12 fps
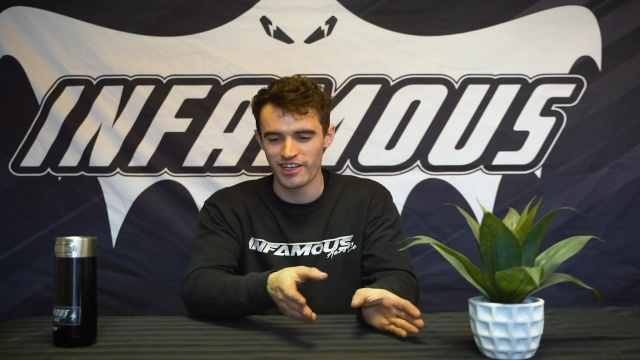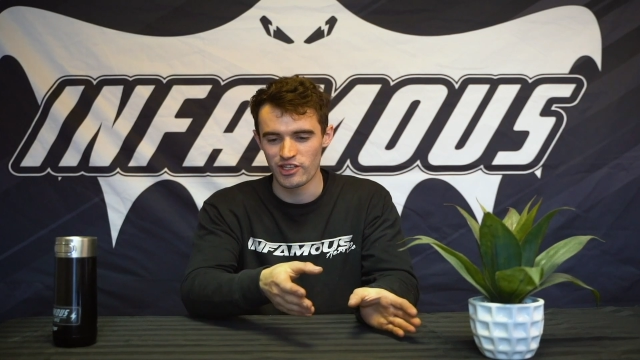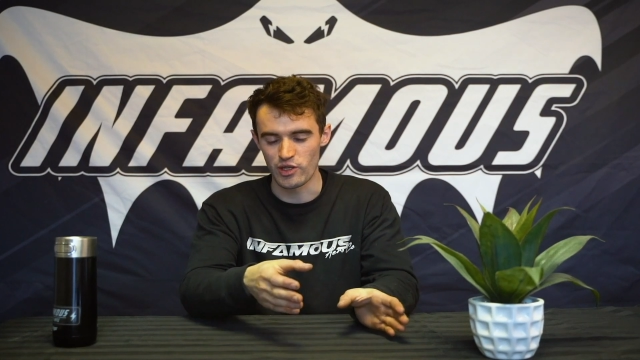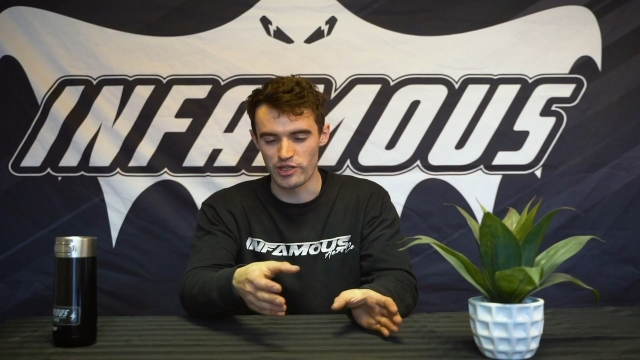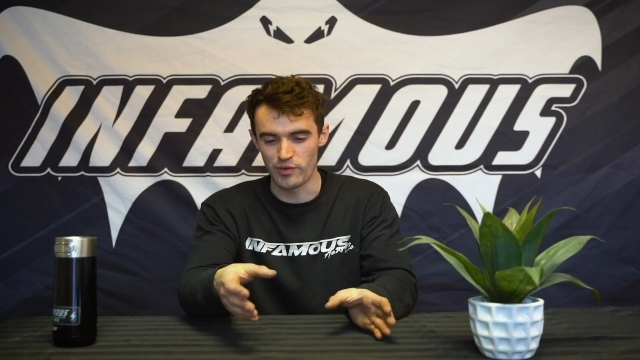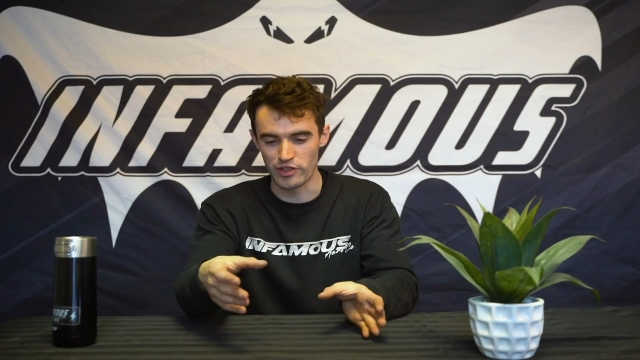
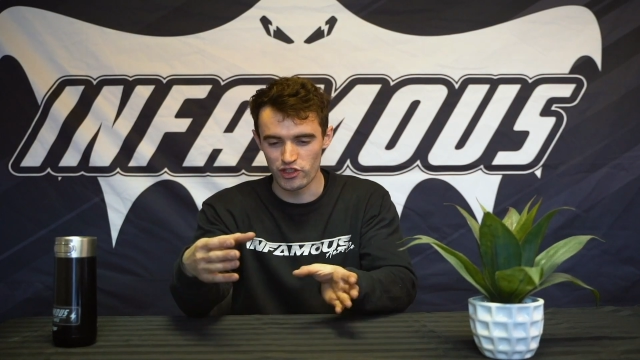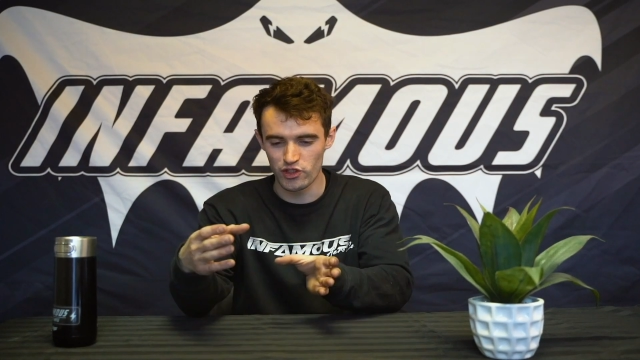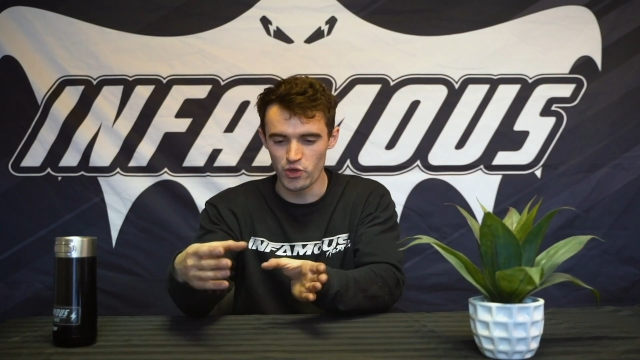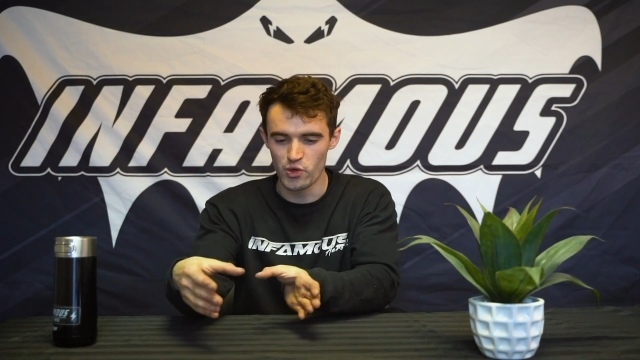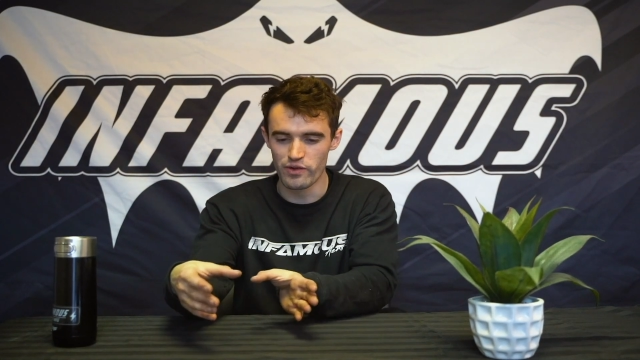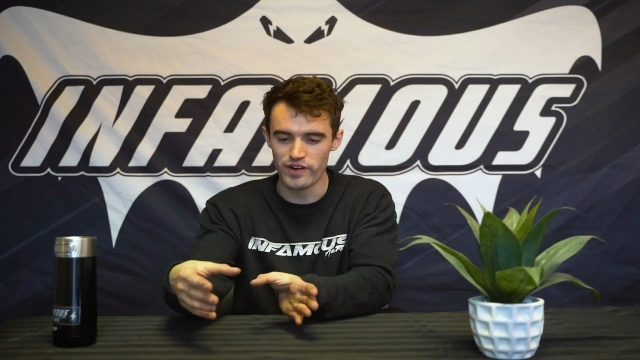So there was
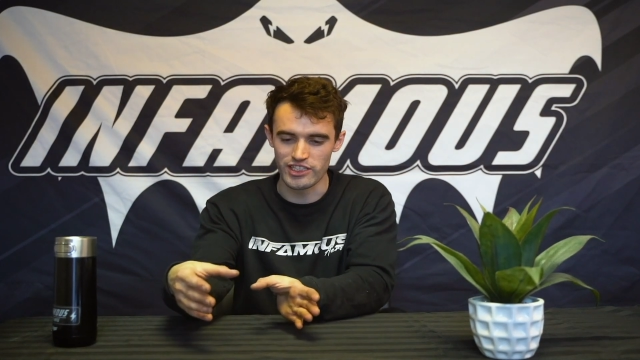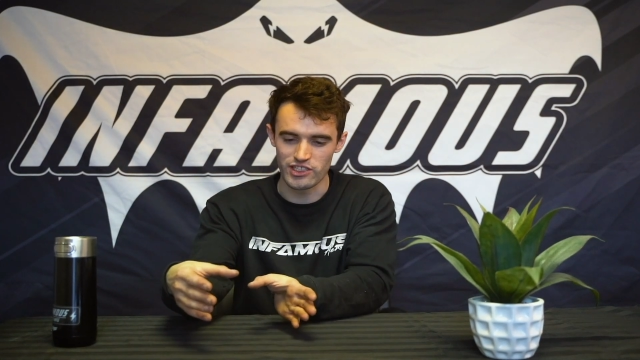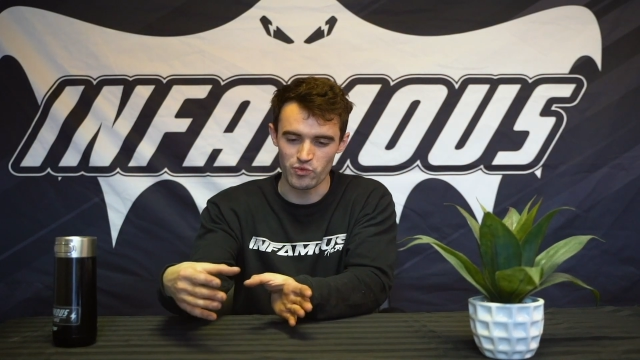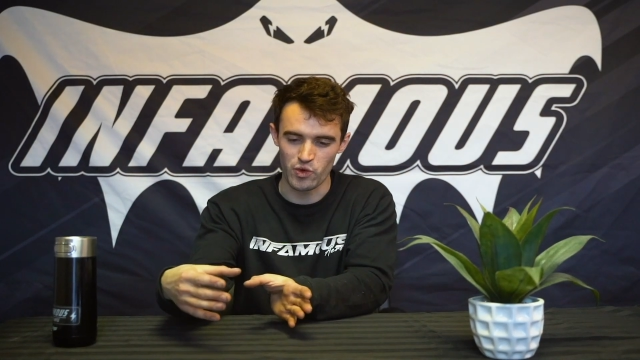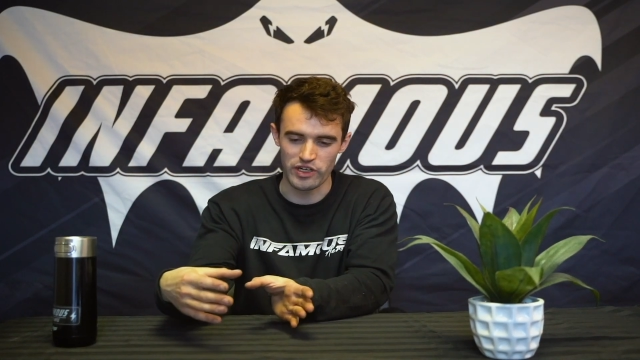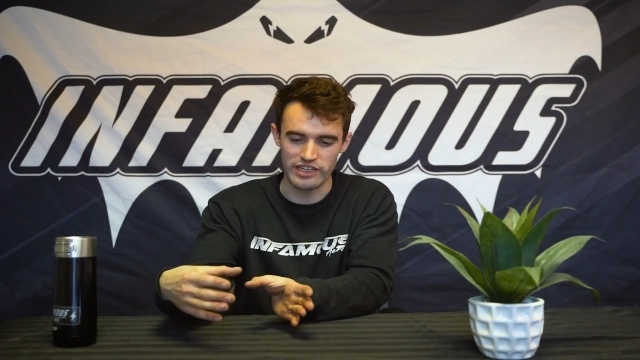two of
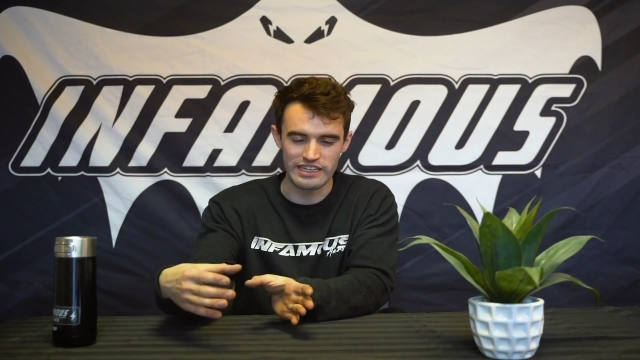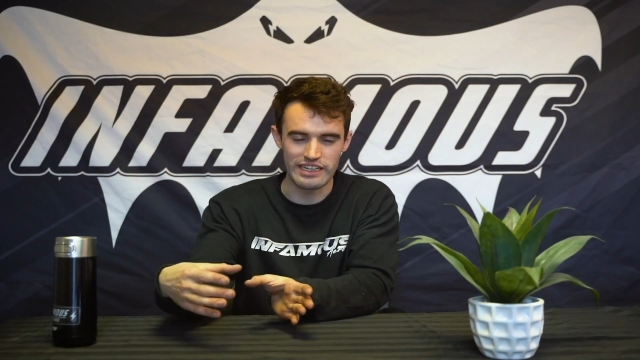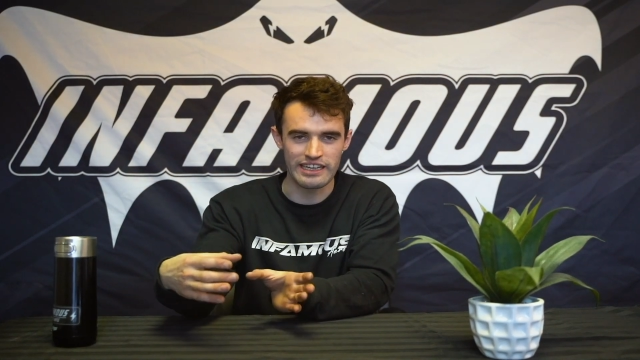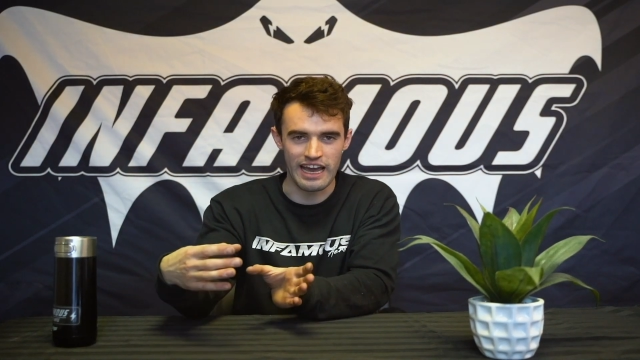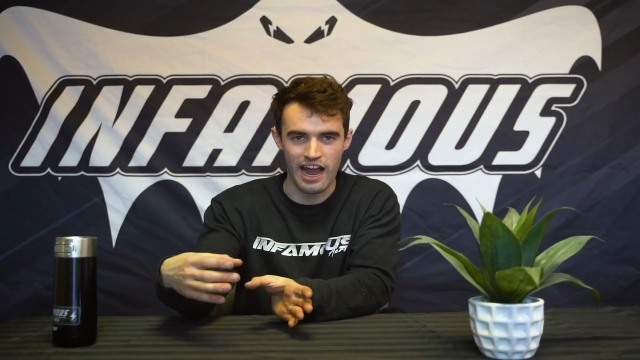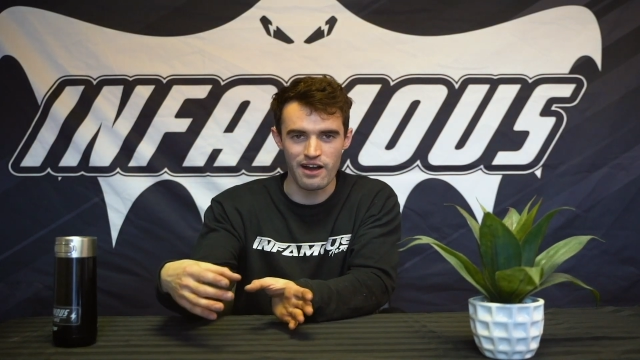us working
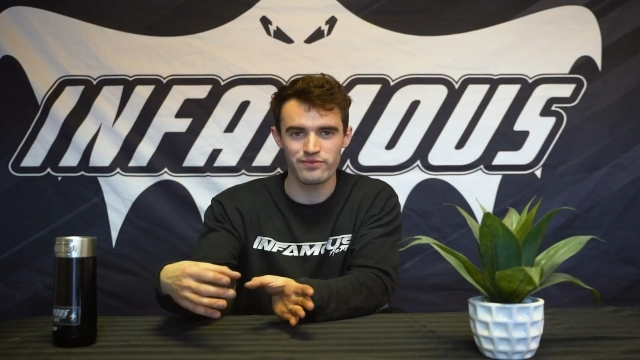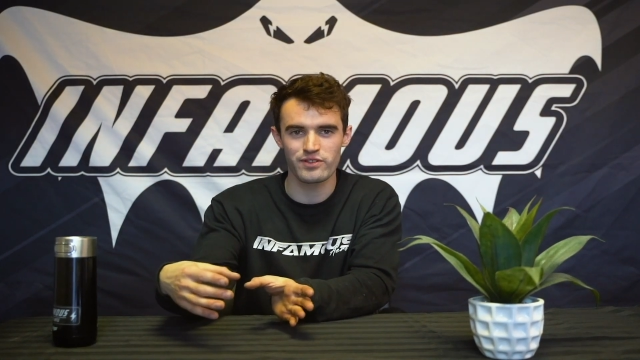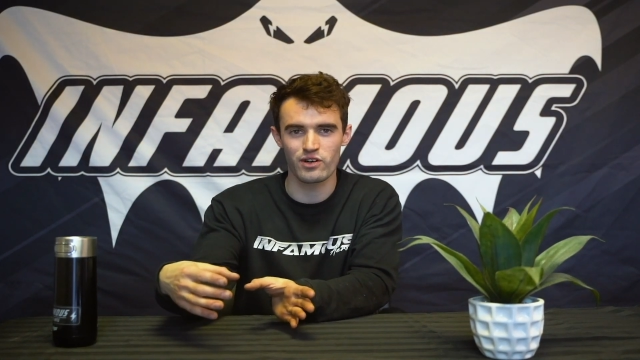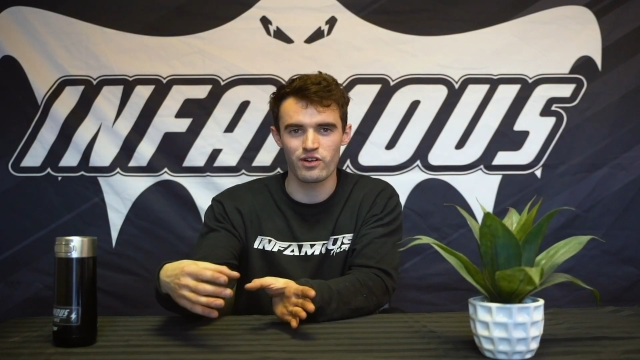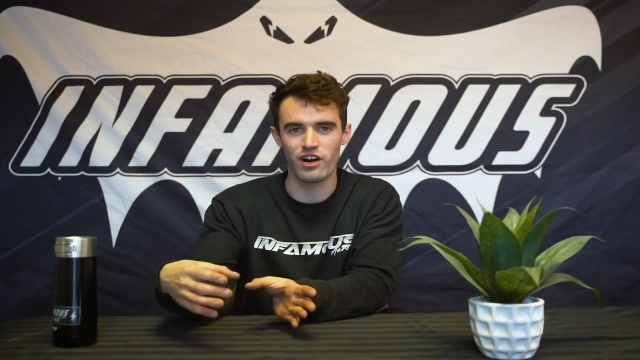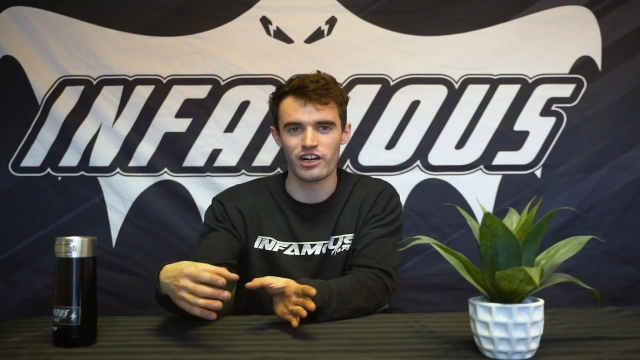in half a
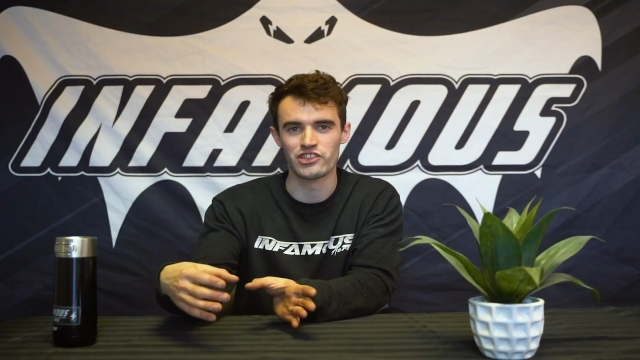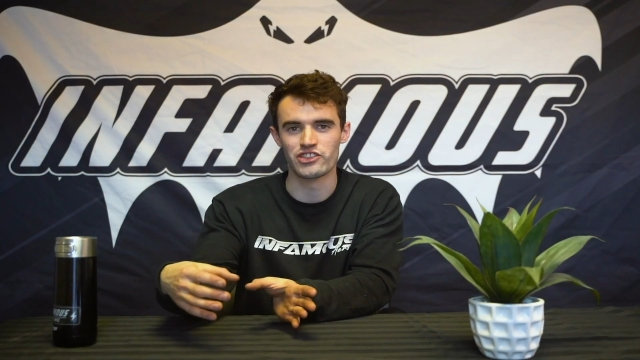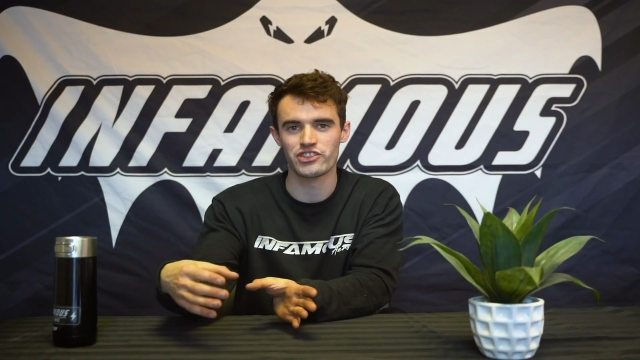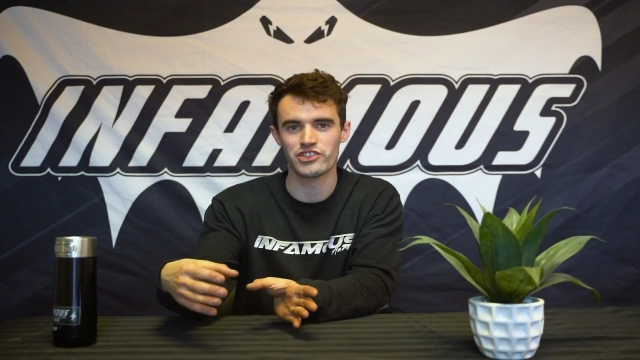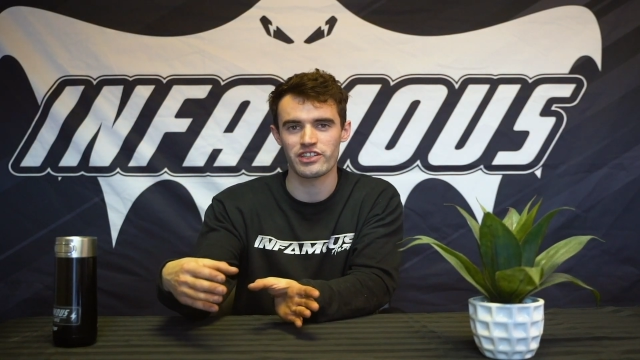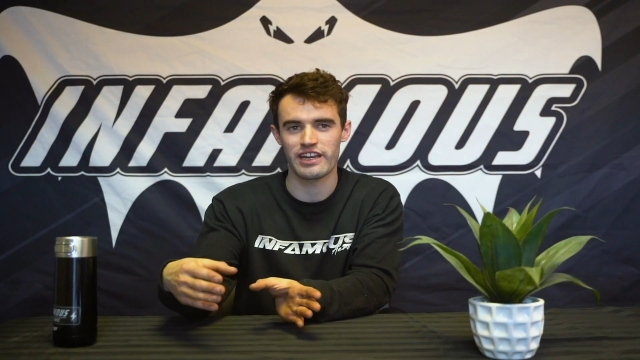
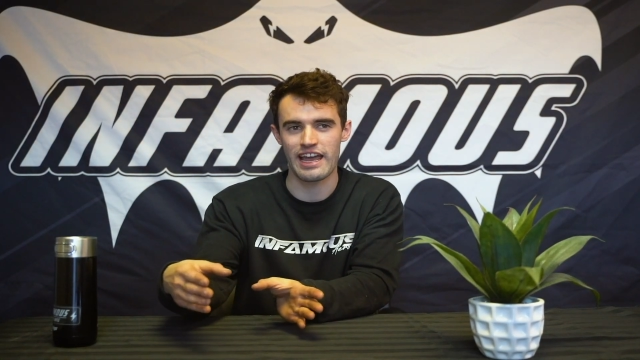garage,